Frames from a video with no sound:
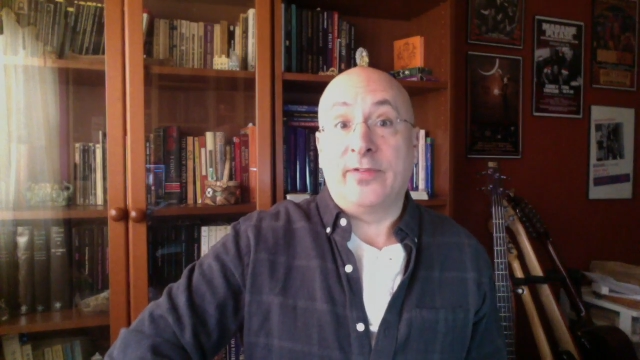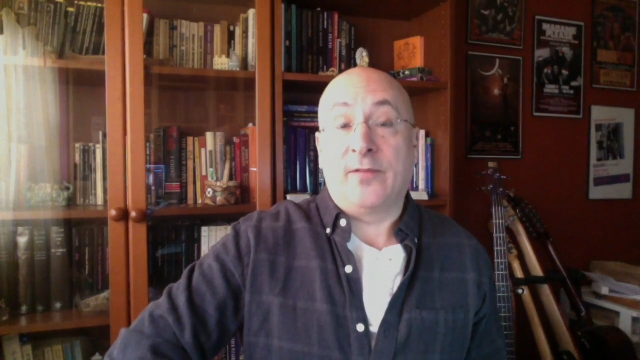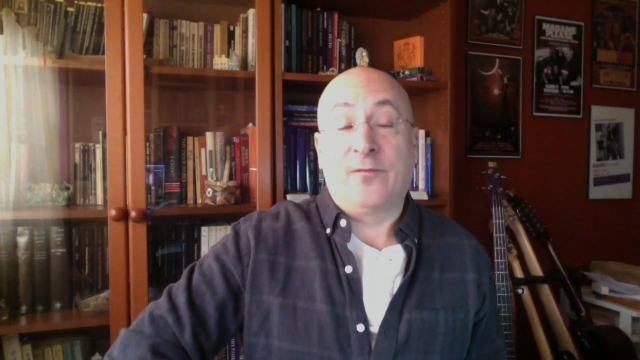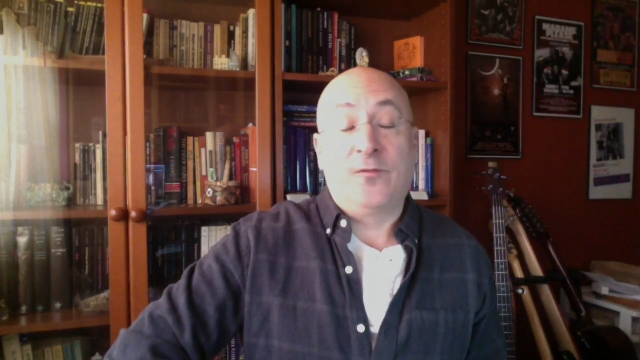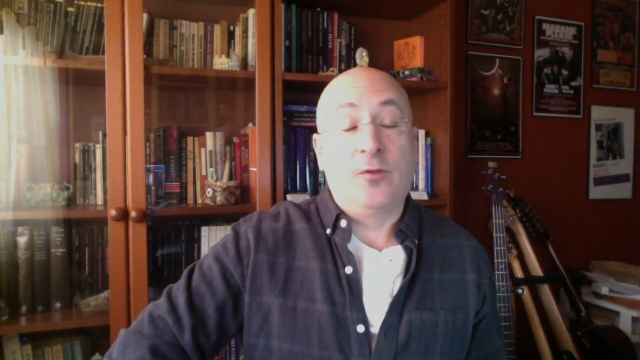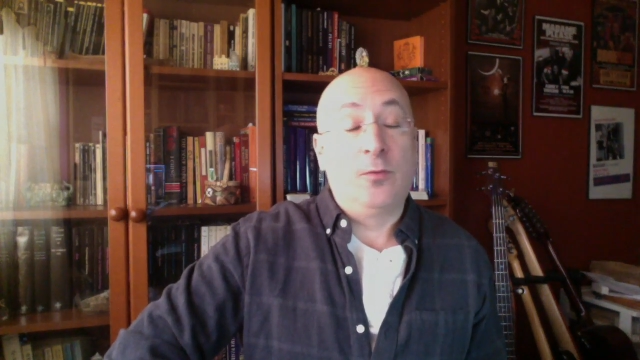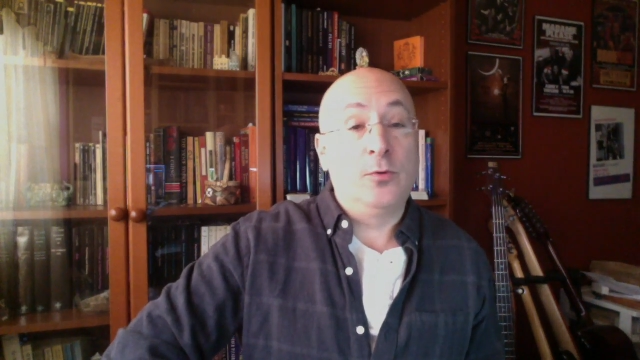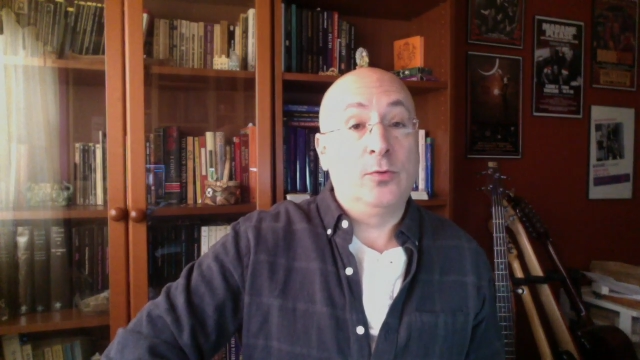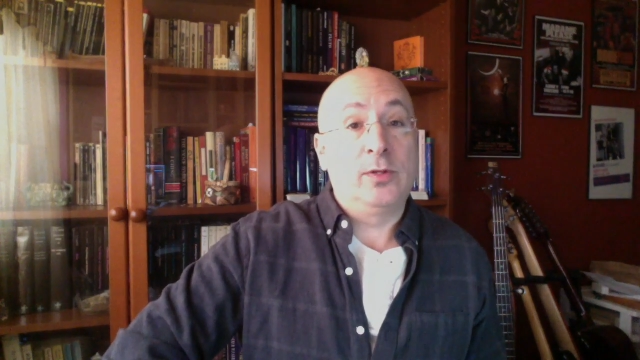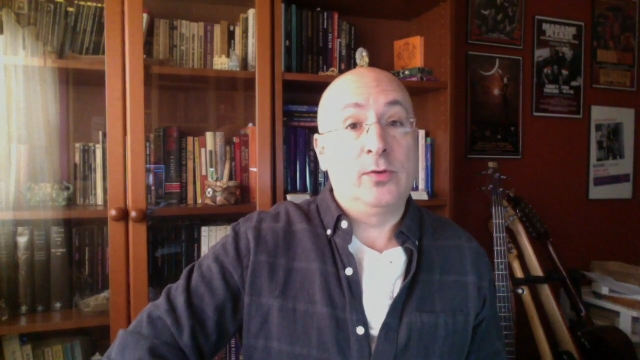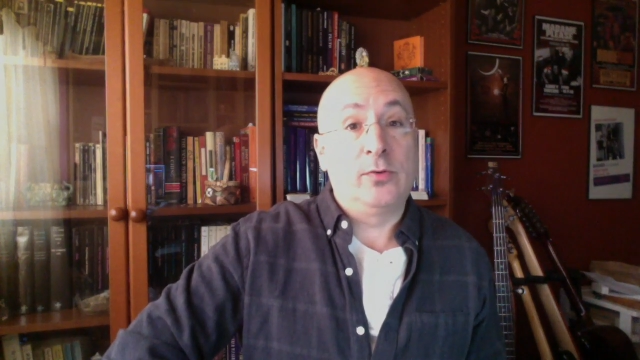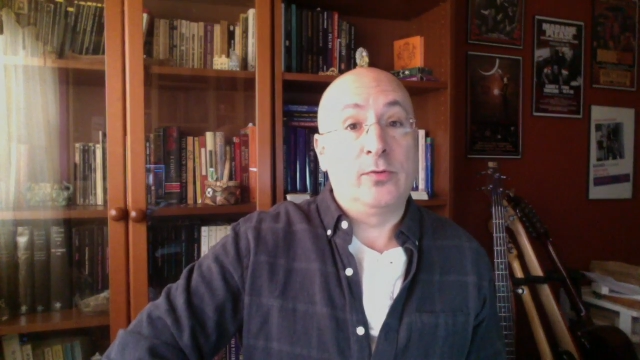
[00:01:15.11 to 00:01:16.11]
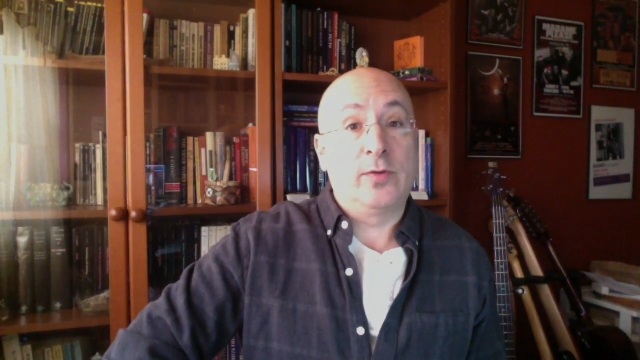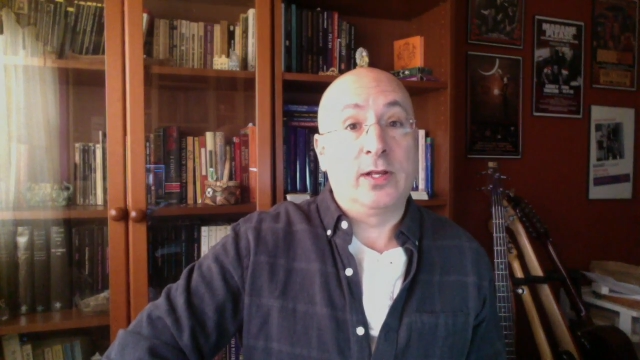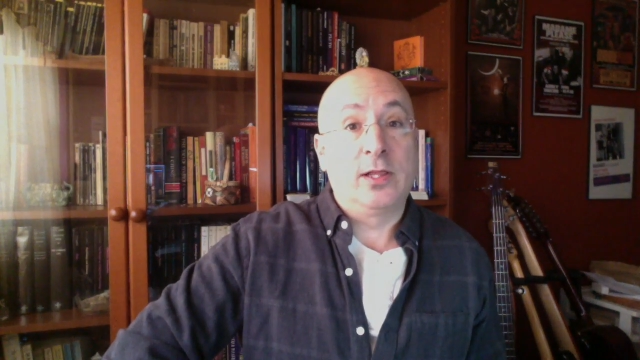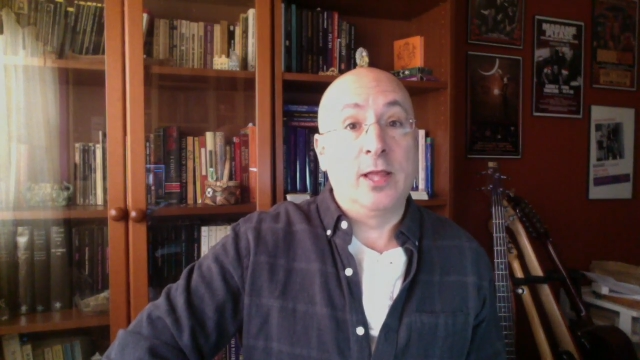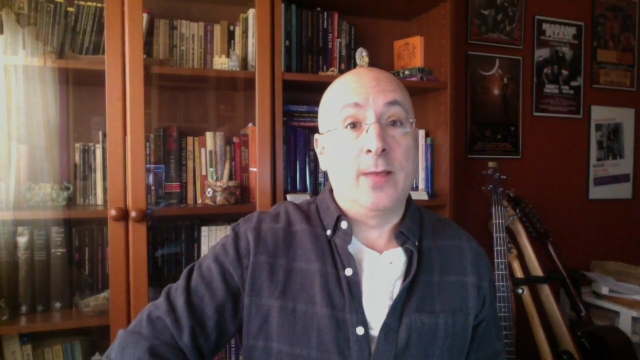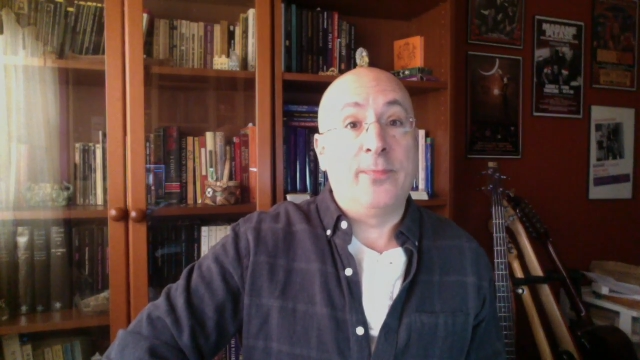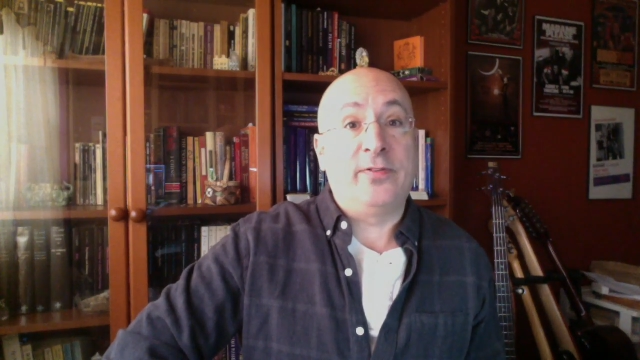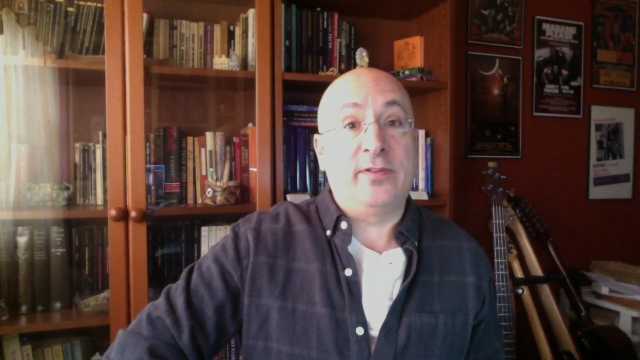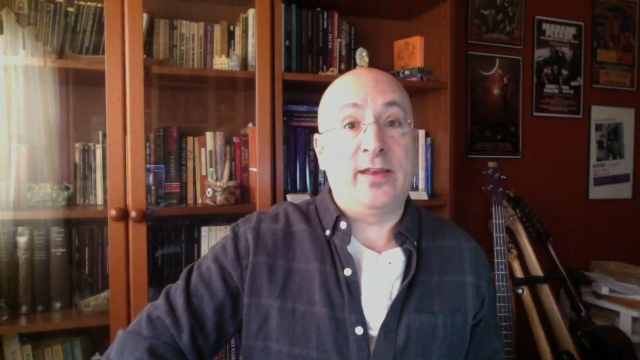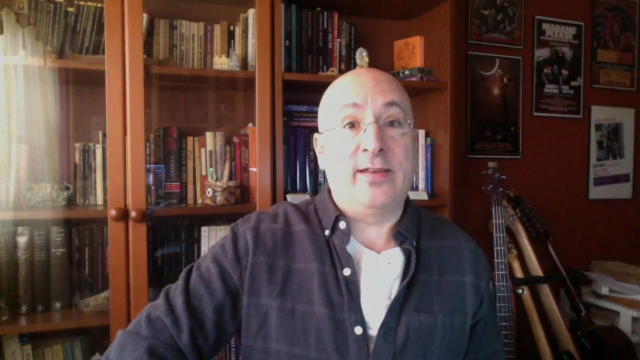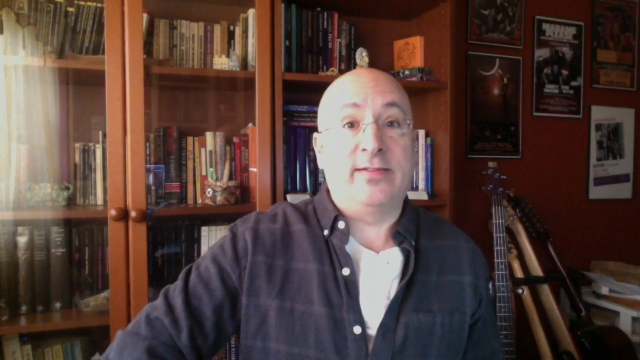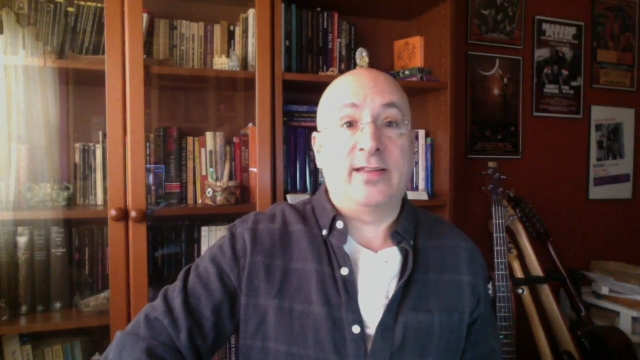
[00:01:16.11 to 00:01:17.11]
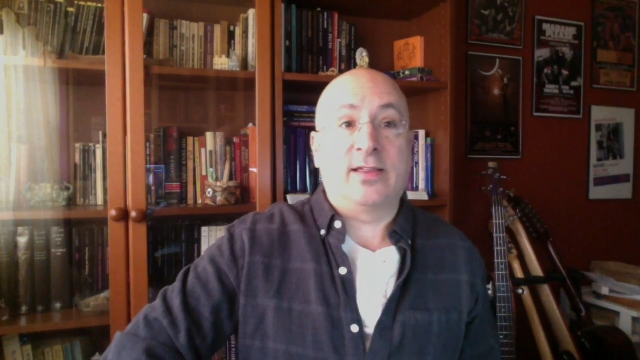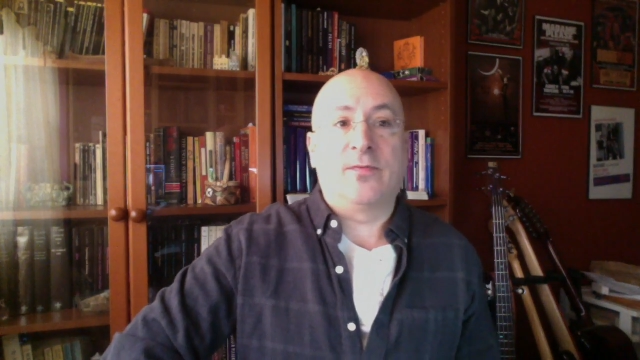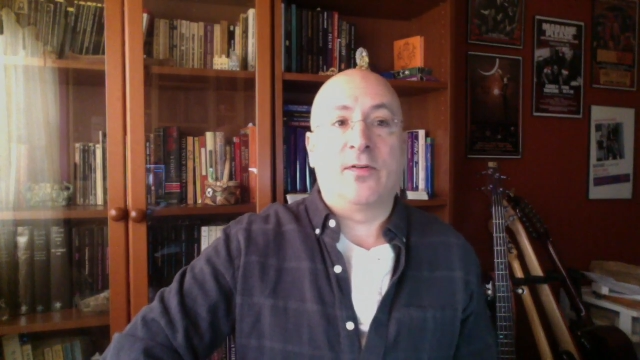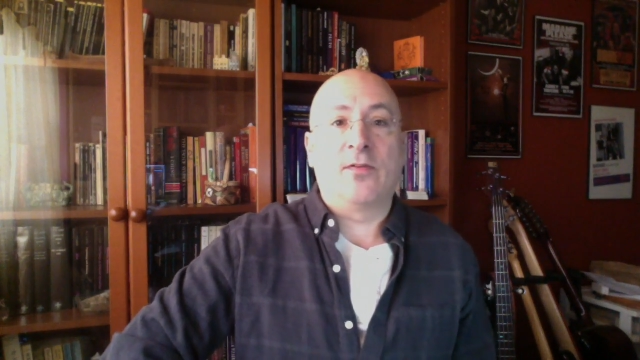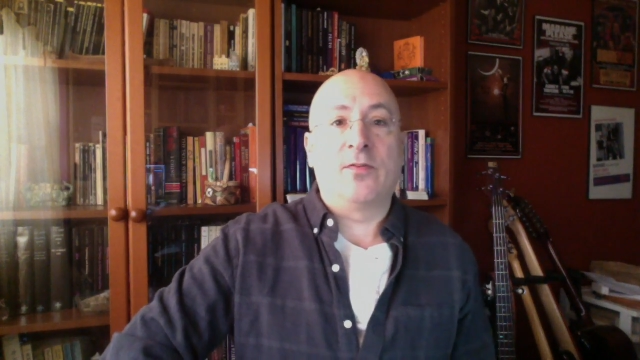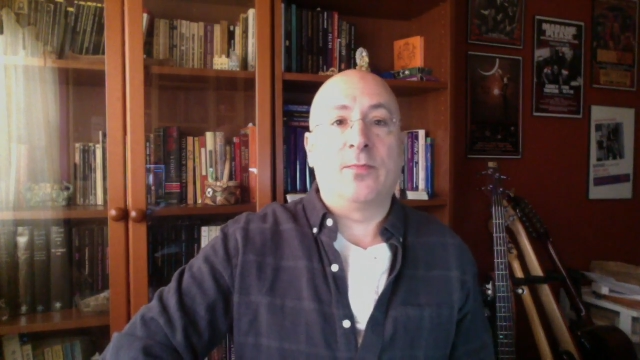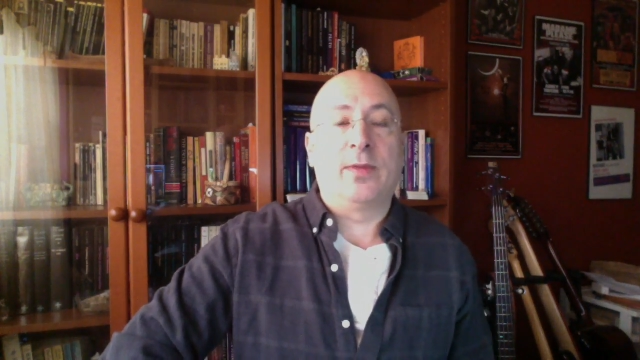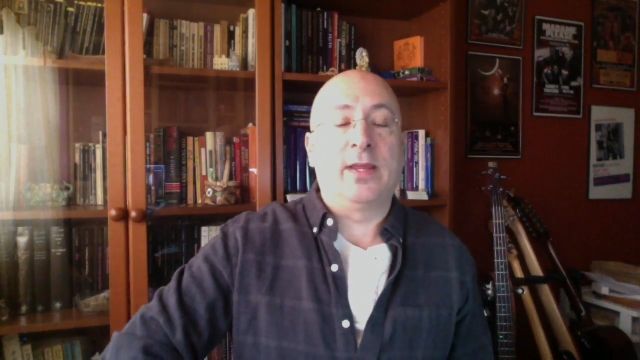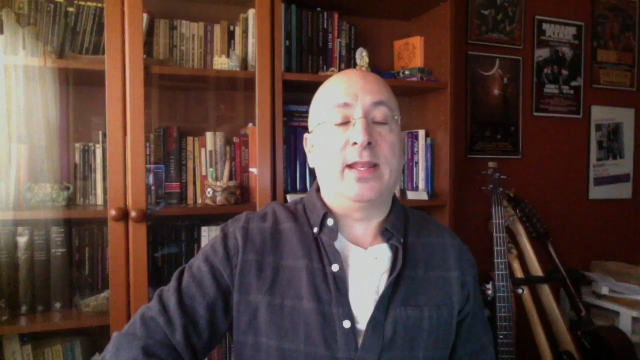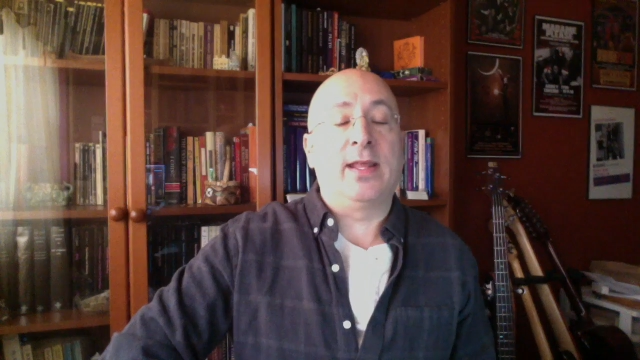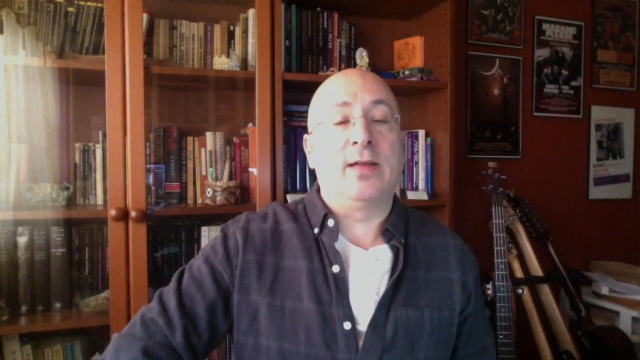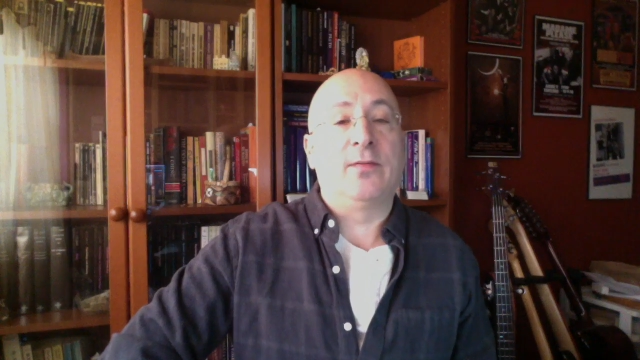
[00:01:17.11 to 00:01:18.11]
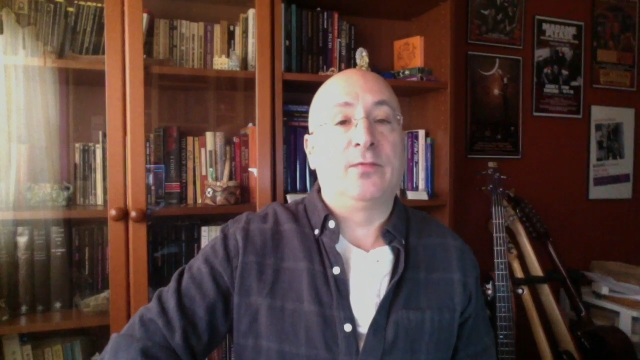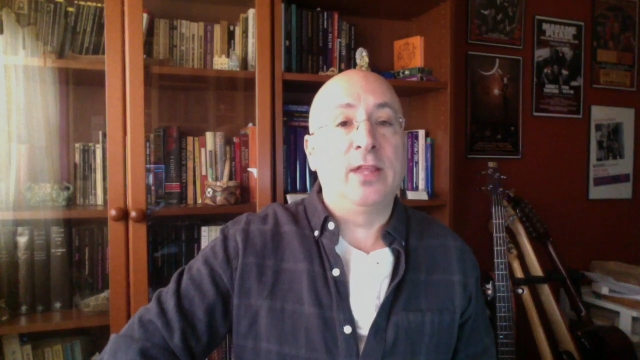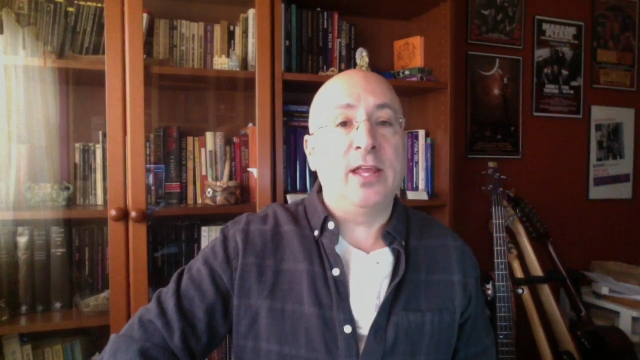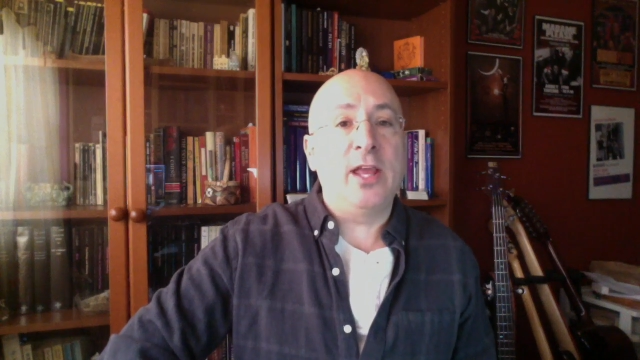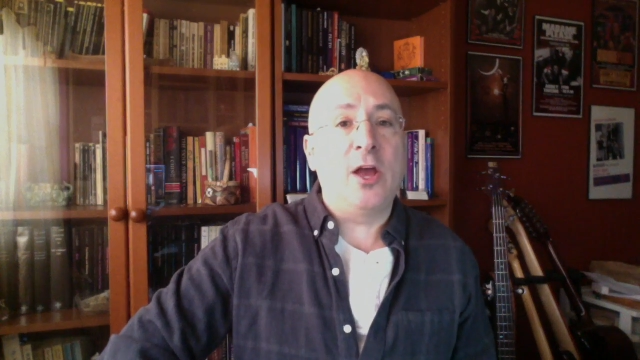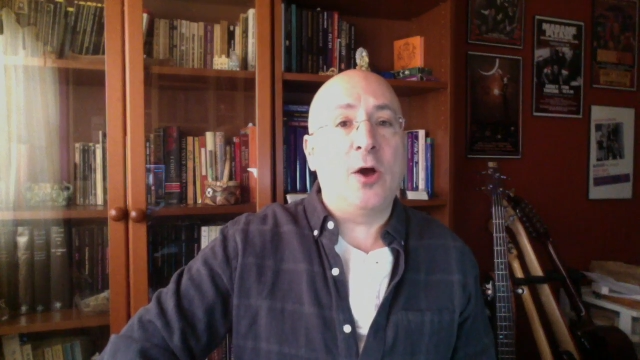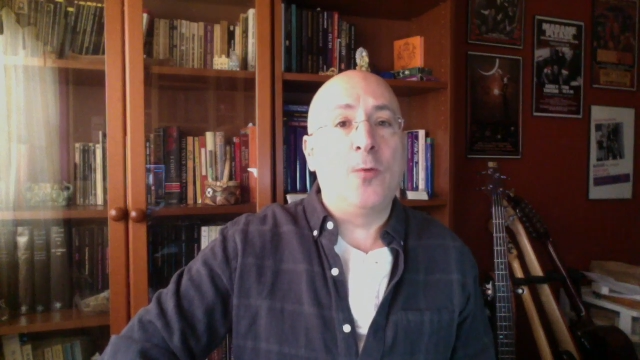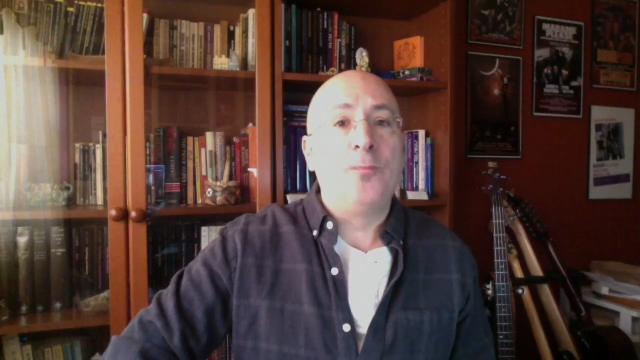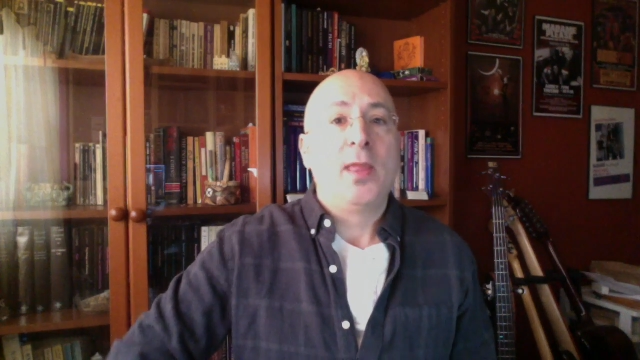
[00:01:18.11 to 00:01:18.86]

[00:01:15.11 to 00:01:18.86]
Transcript: That full moon lunar eclipse is at the very beginning of Leo,